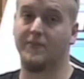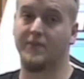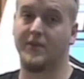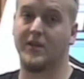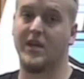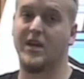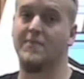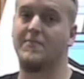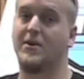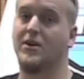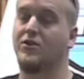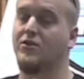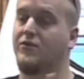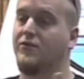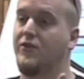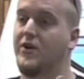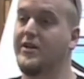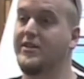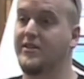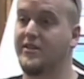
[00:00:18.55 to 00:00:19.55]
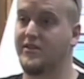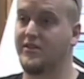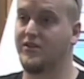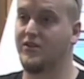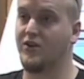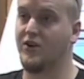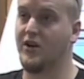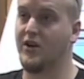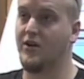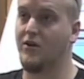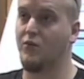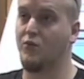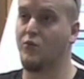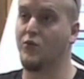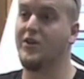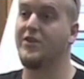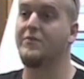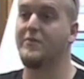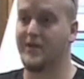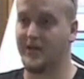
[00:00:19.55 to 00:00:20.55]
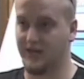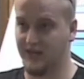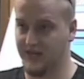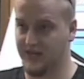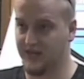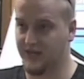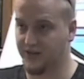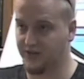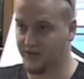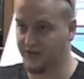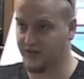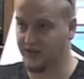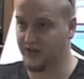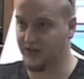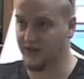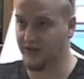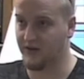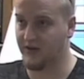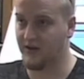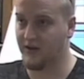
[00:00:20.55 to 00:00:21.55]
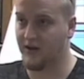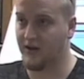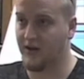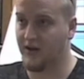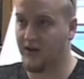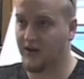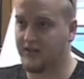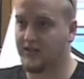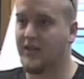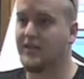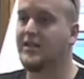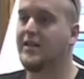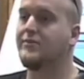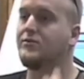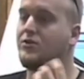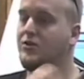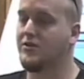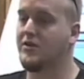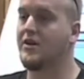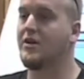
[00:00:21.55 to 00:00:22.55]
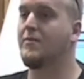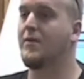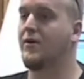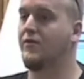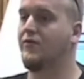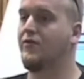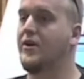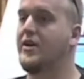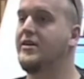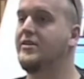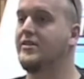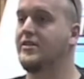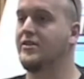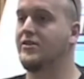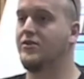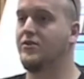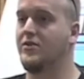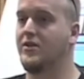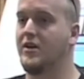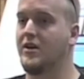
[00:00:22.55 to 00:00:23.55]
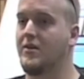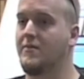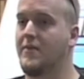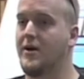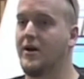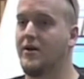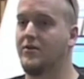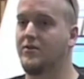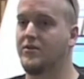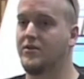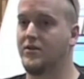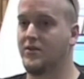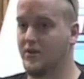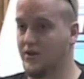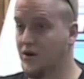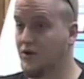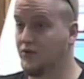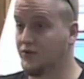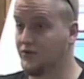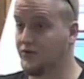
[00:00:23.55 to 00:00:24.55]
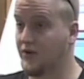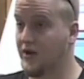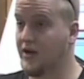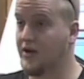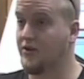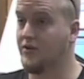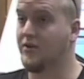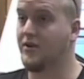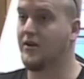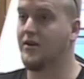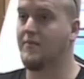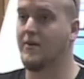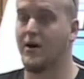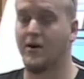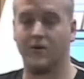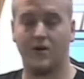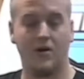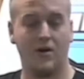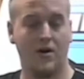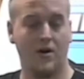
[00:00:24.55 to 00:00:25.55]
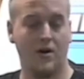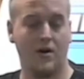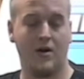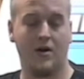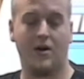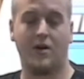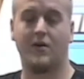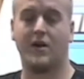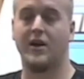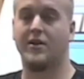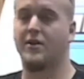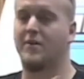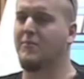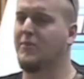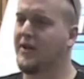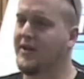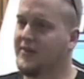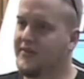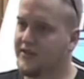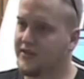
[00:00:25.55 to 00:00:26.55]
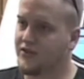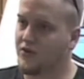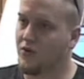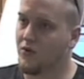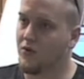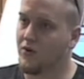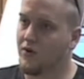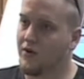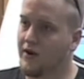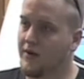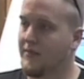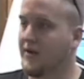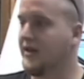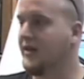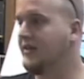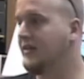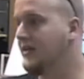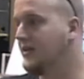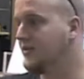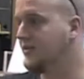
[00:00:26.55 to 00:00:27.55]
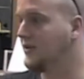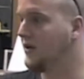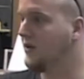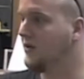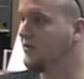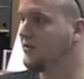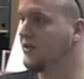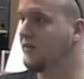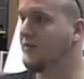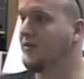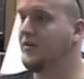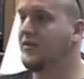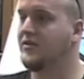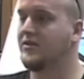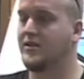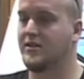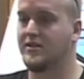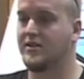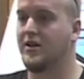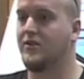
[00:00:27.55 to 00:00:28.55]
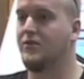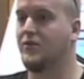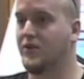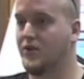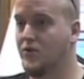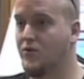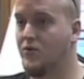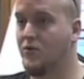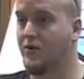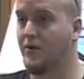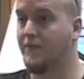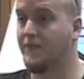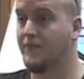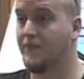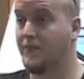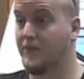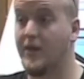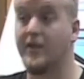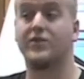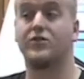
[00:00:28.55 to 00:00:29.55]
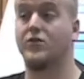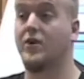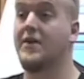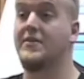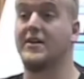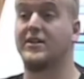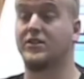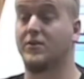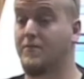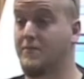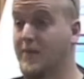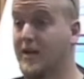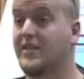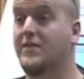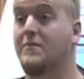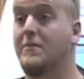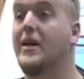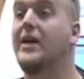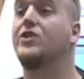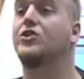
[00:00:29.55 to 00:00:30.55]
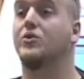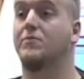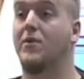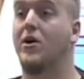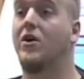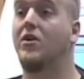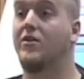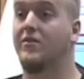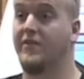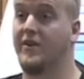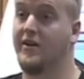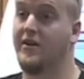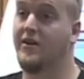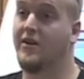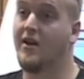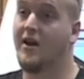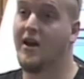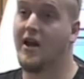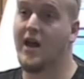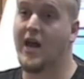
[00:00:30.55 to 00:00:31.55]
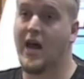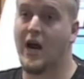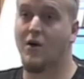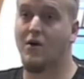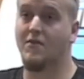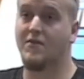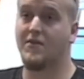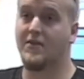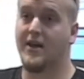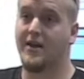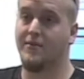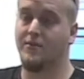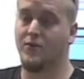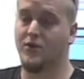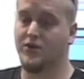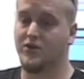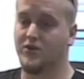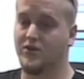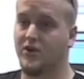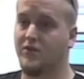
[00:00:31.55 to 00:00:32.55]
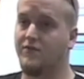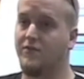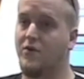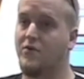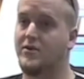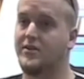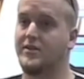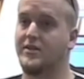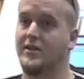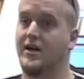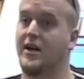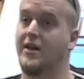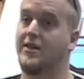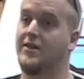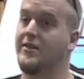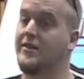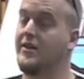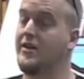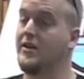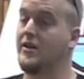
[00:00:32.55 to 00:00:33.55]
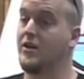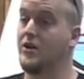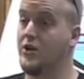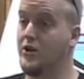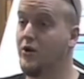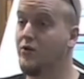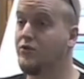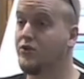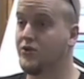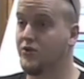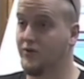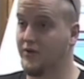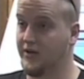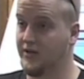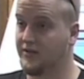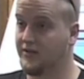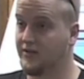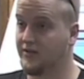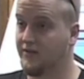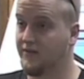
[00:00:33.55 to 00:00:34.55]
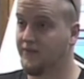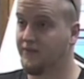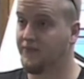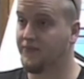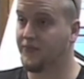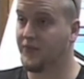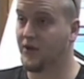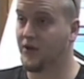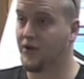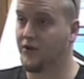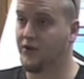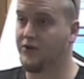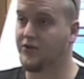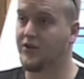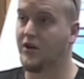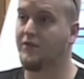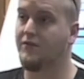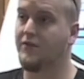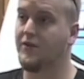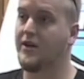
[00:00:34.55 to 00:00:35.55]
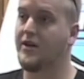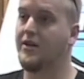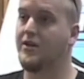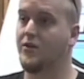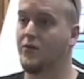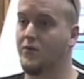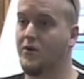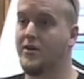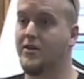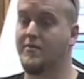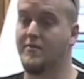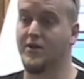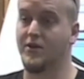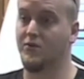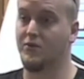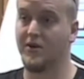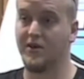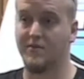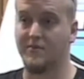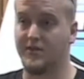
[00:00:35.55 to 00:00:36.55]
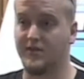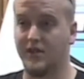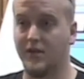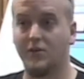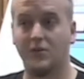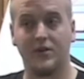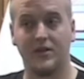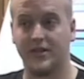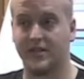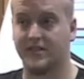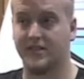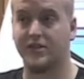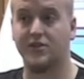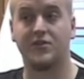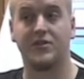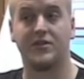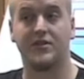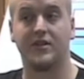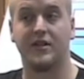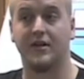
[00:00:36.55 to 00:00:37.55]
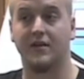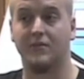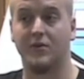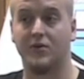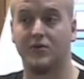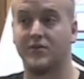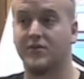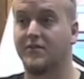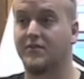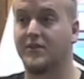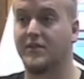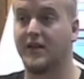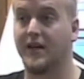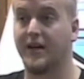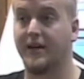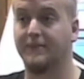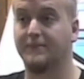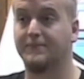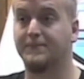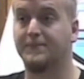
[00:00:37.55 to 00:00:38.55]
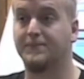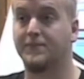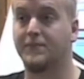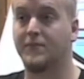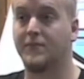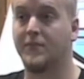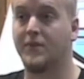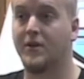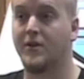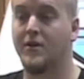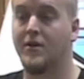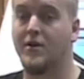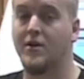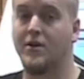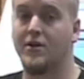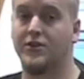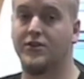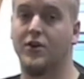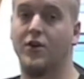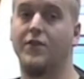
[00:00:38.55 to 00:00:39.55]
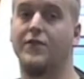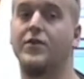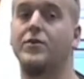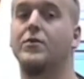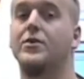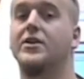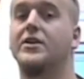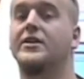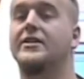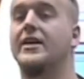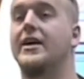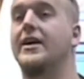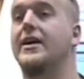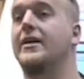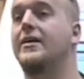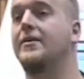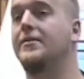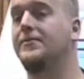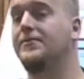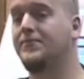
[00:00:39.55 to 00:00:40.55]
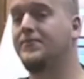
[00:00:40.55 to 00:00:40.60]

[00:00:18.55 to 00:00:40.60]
keeping their phrases rhythmically interesting. Because a lot of times when you think about phrases, you think about the notes, right? You think about, okay, I'm playing this chord, I'm going to hit these notes, it's going to sound really cool. That's great. That's a major part of it. However, then when you start focusing on the note choice, you start forgetting the rhythm, and the rhythm is equally as interesting most of the time. So if you were to take